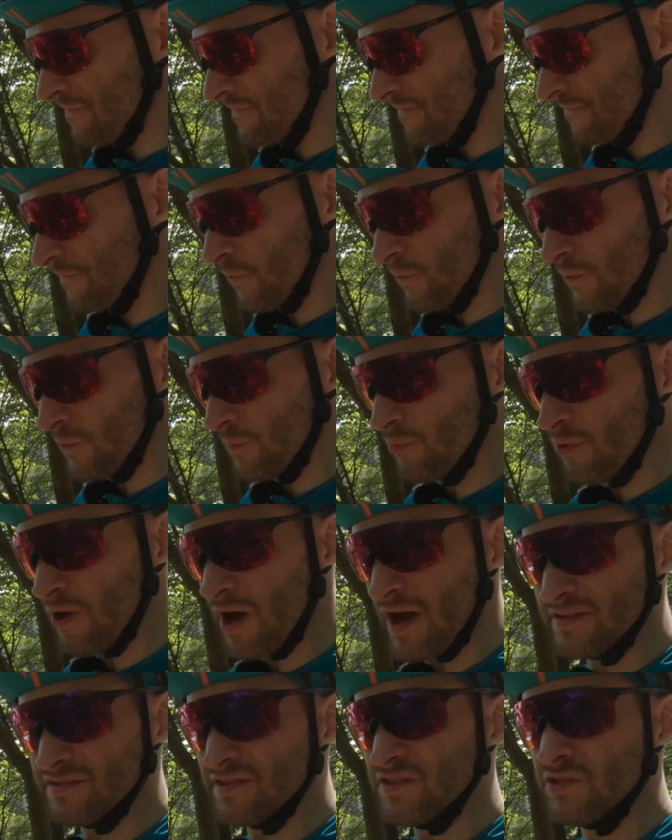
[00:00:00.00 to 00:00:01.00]
for the
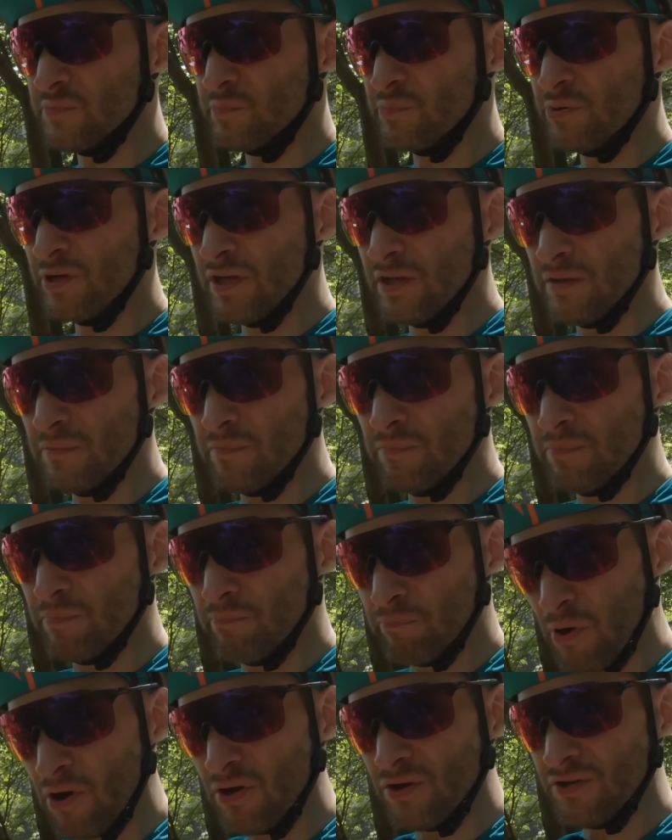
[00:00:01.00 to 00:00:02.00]
price, it's pretty
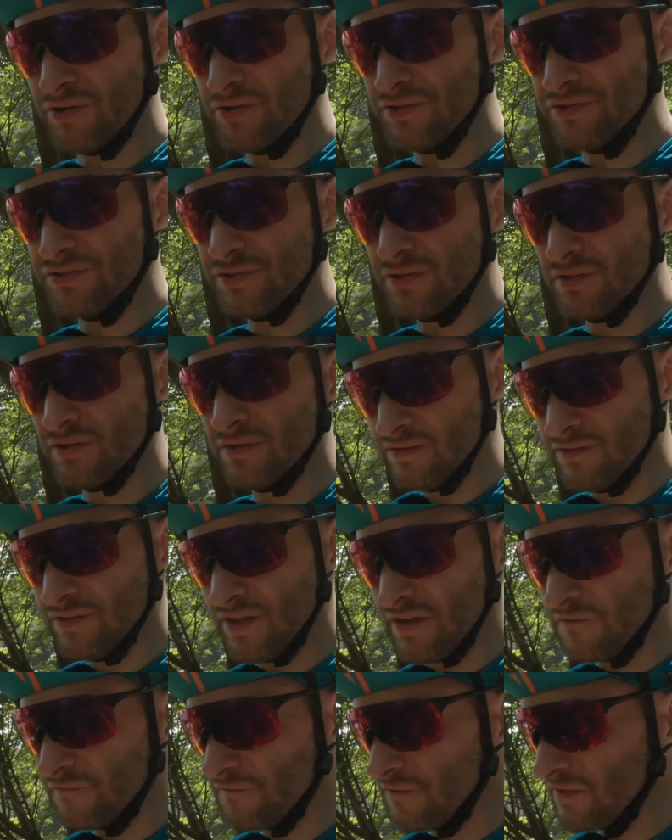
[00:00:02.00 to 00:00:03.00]
bonkers.
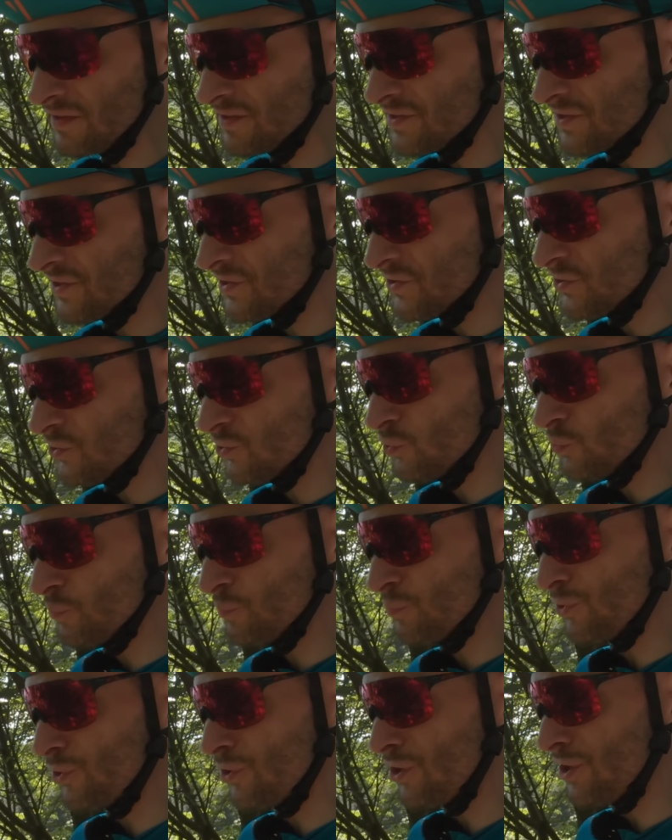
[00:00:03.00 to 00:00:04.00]
They feel
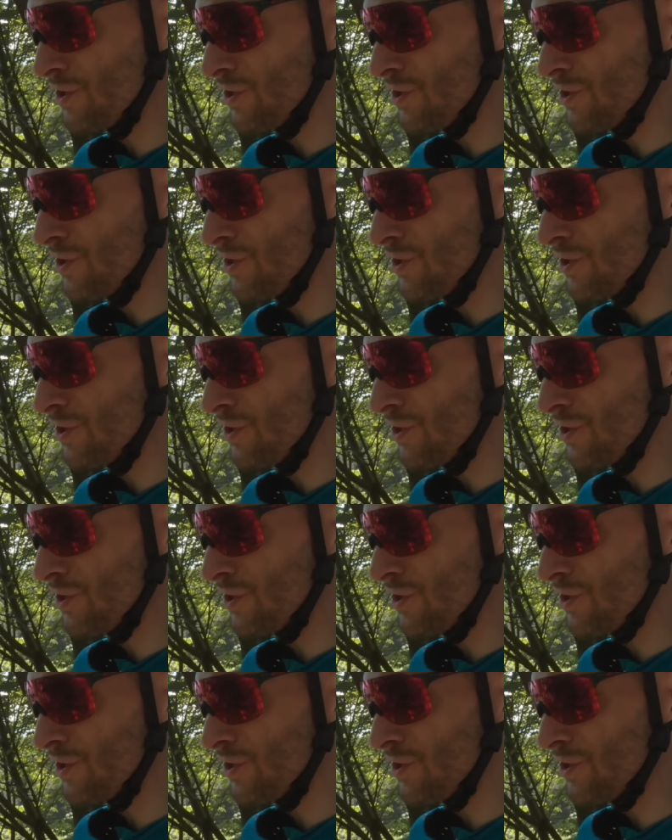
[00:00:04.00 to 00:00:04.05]
super